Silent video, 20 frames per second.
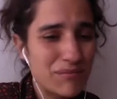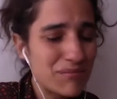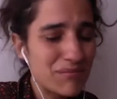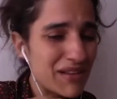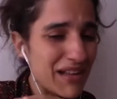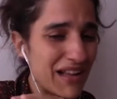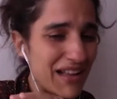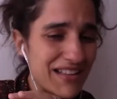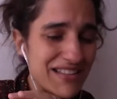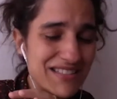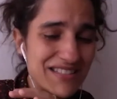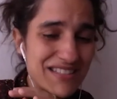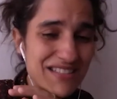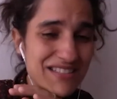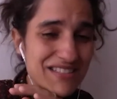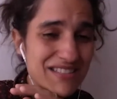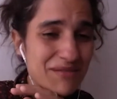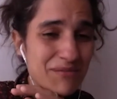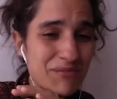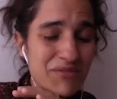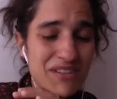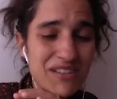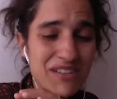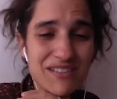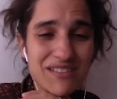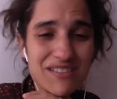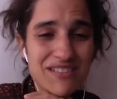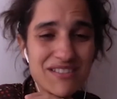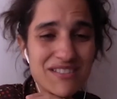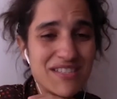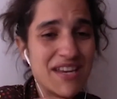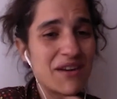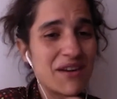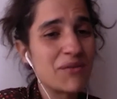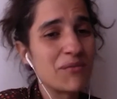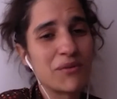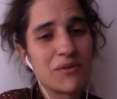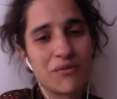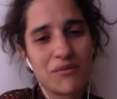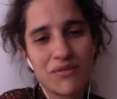It's something
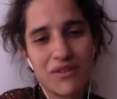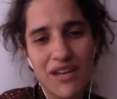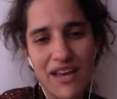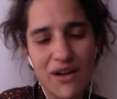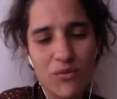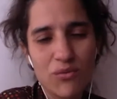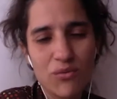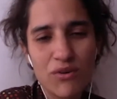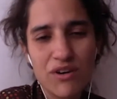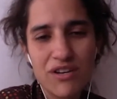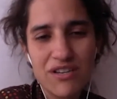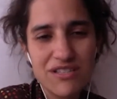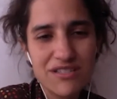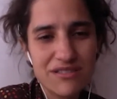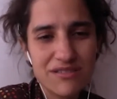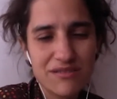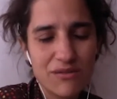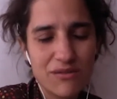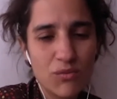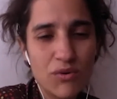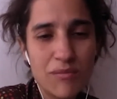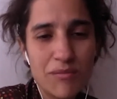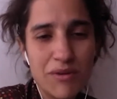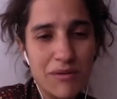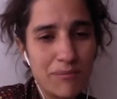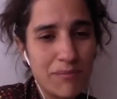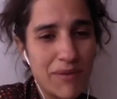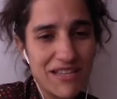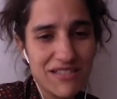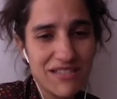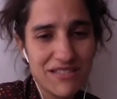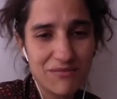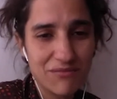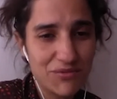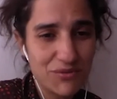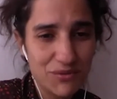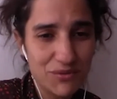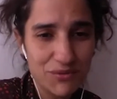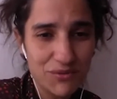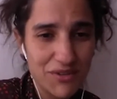terrible, like what is a woman passing
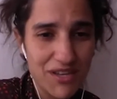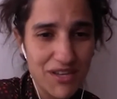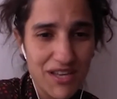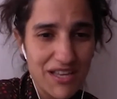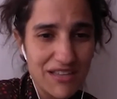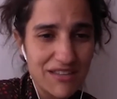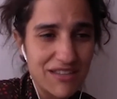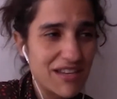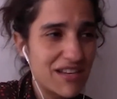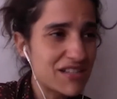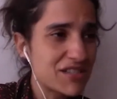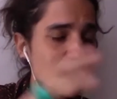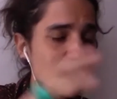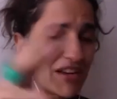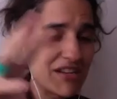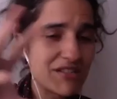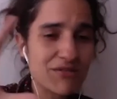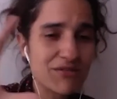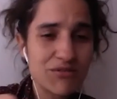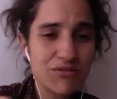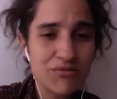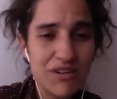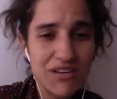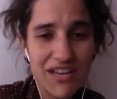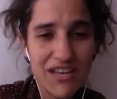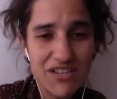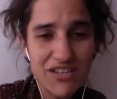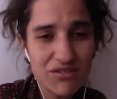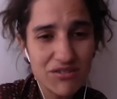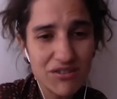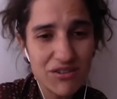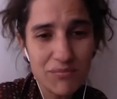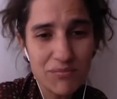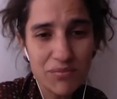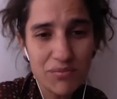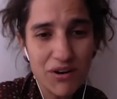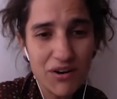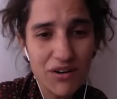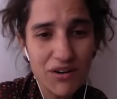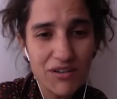through. They are trying to do a national
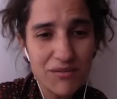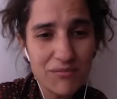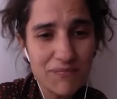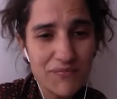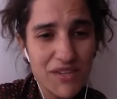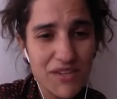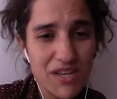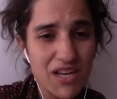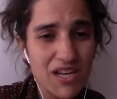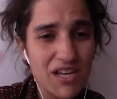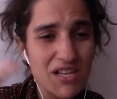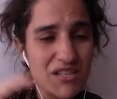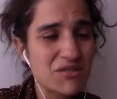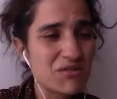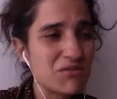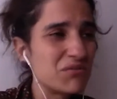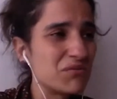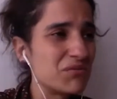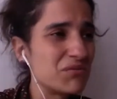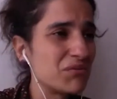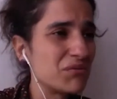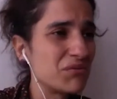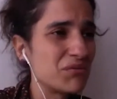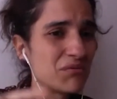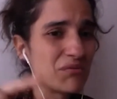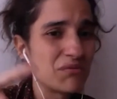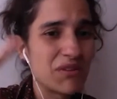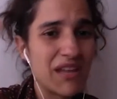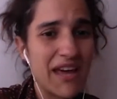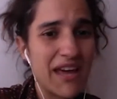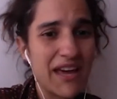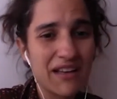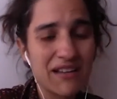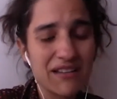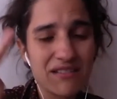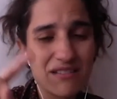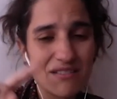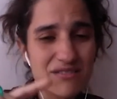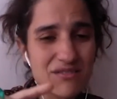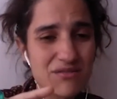program to
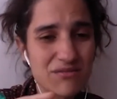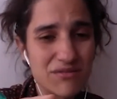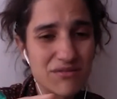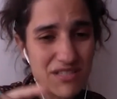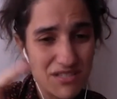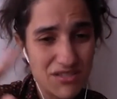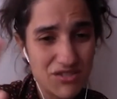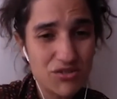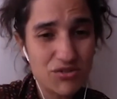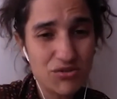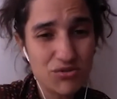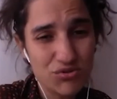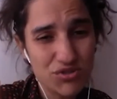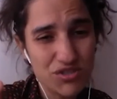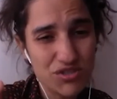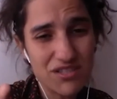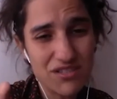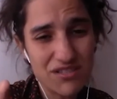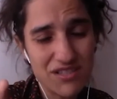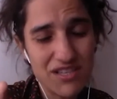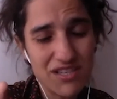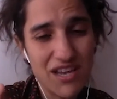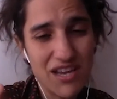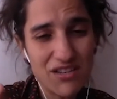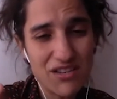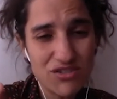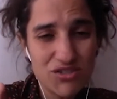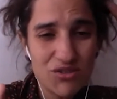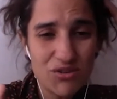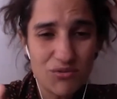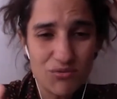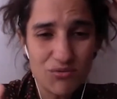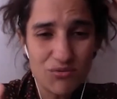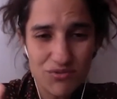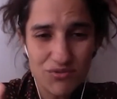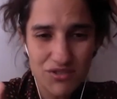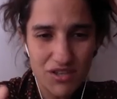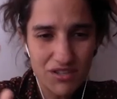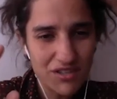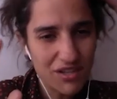the institutions and
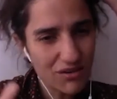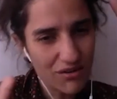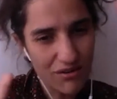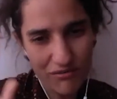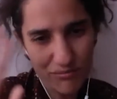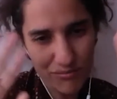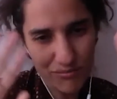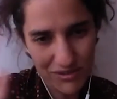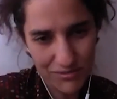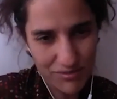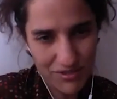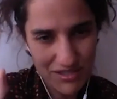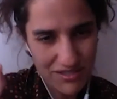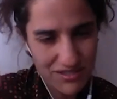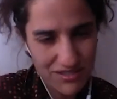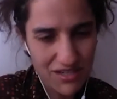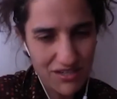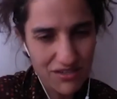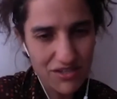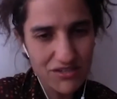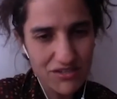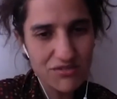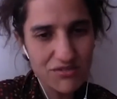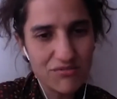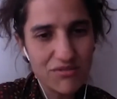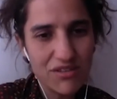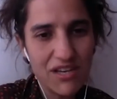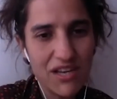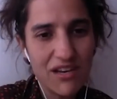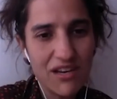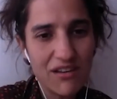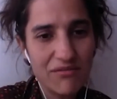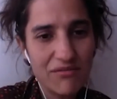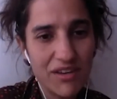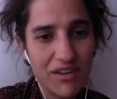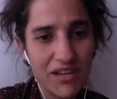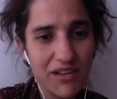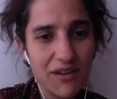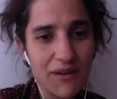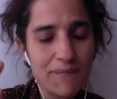NGOs, not the government, because they are not doing anything.
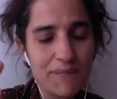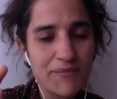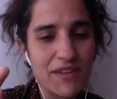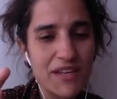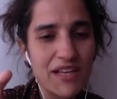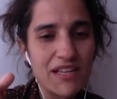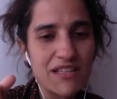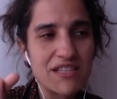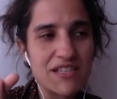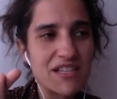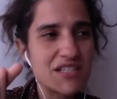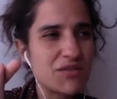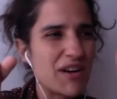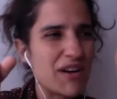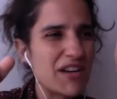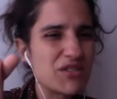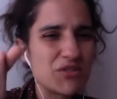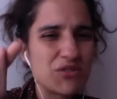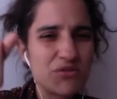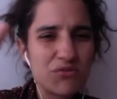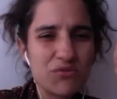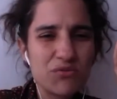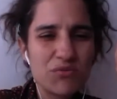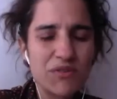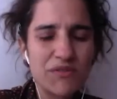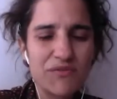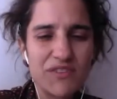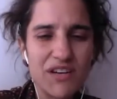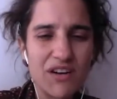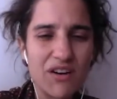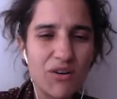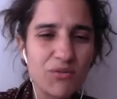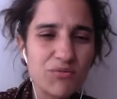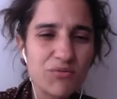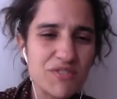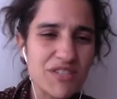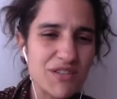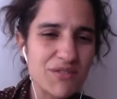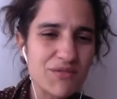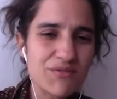They're trying to do with the
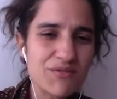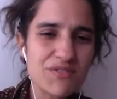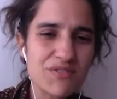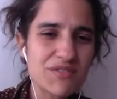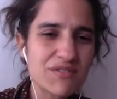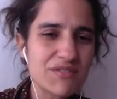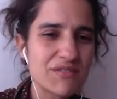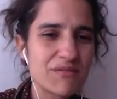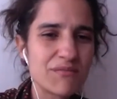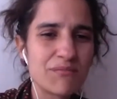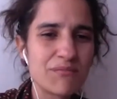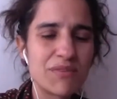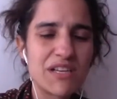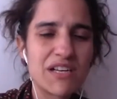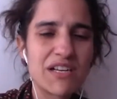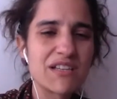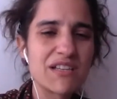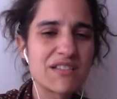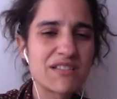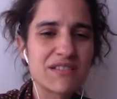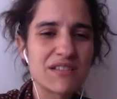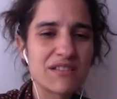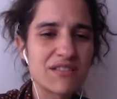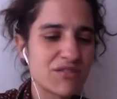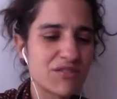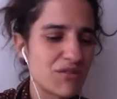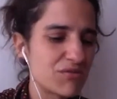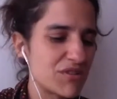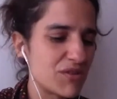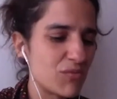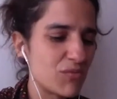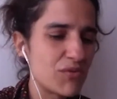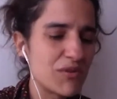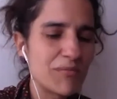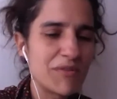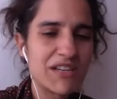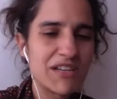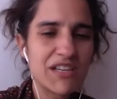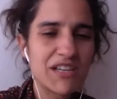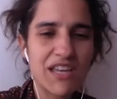hotels, because so the
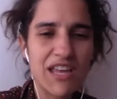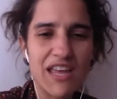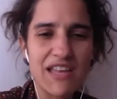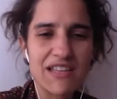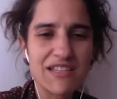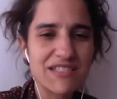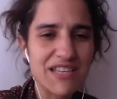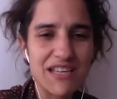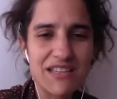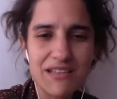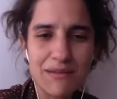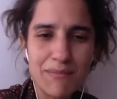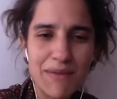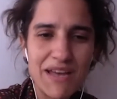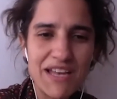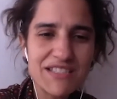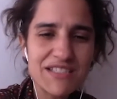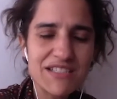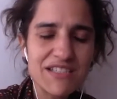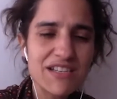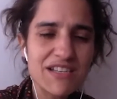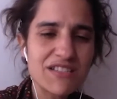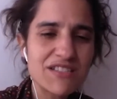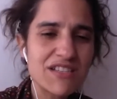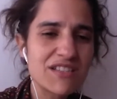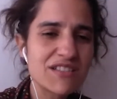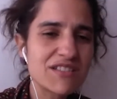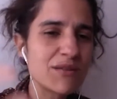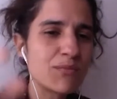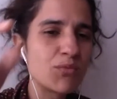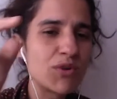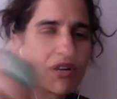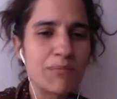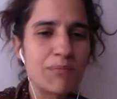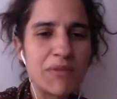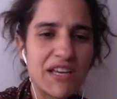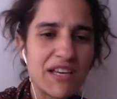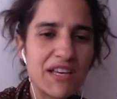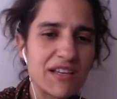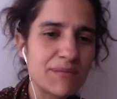woman can send a message and someone
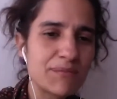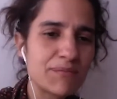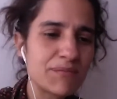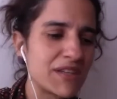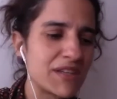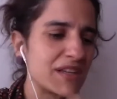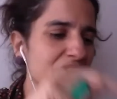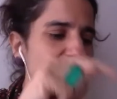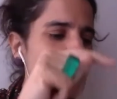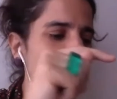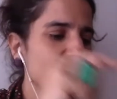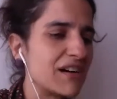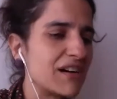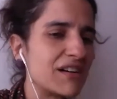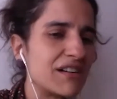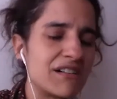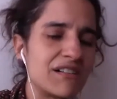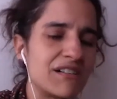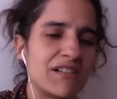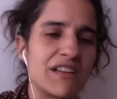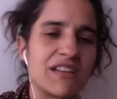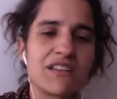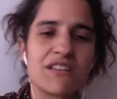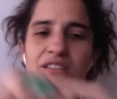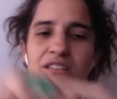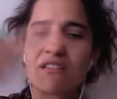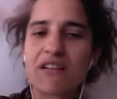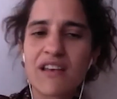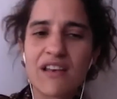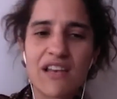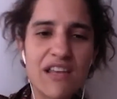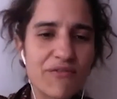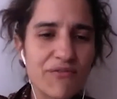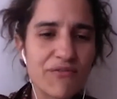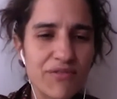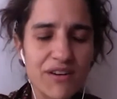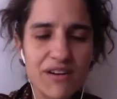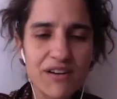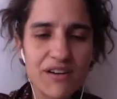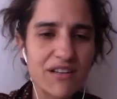pick up her and leave
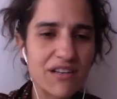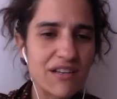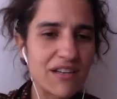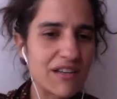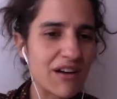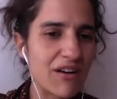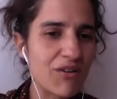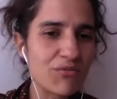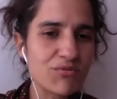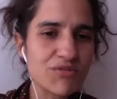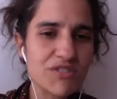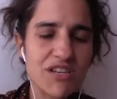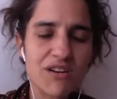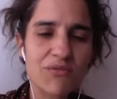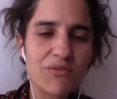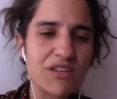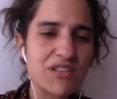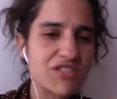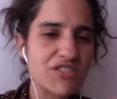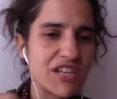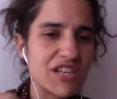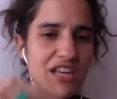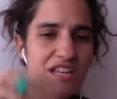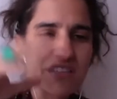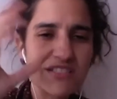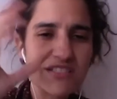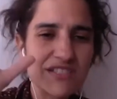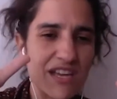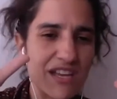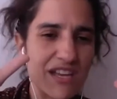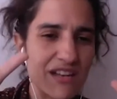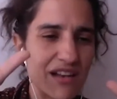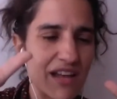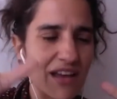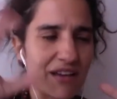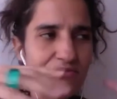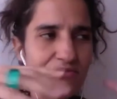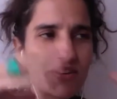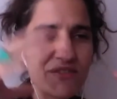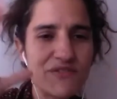her in a hotel, and she can stay in
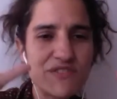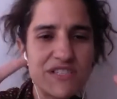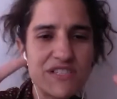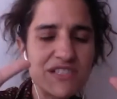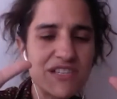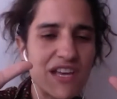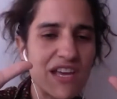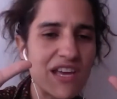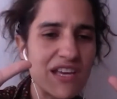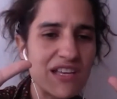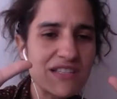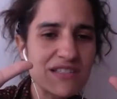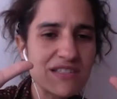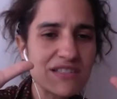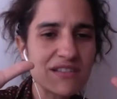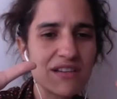like 15 days,